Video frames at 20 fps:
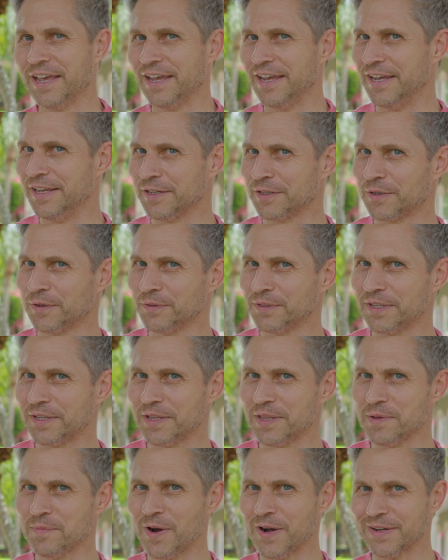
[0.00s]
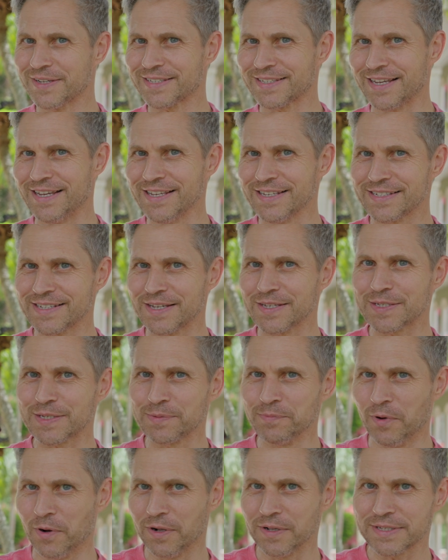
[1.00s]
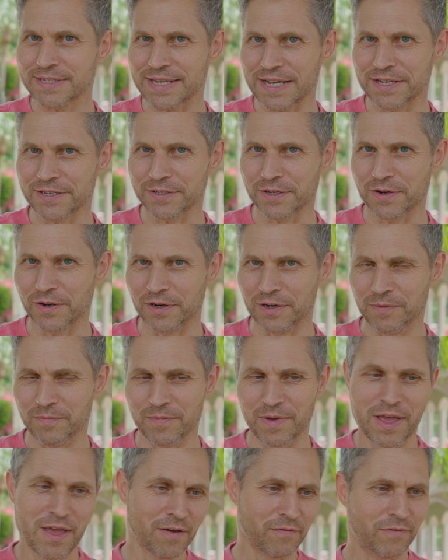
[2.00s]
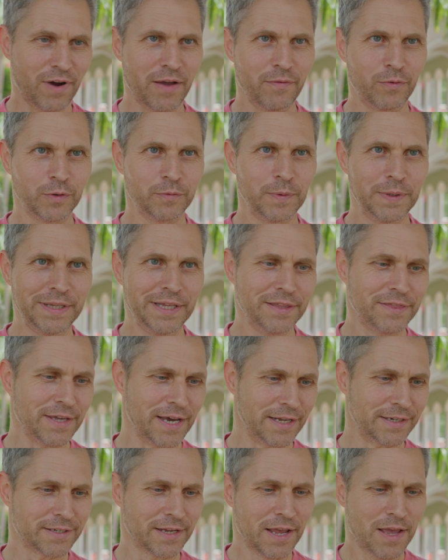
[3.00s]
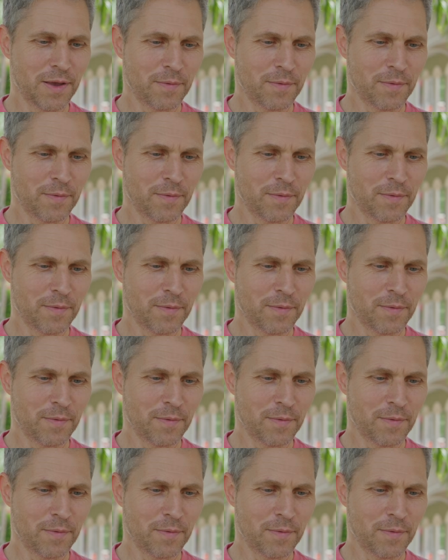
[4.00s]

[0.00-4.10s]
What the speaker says: Included in the box is a small center column. Why would we need that?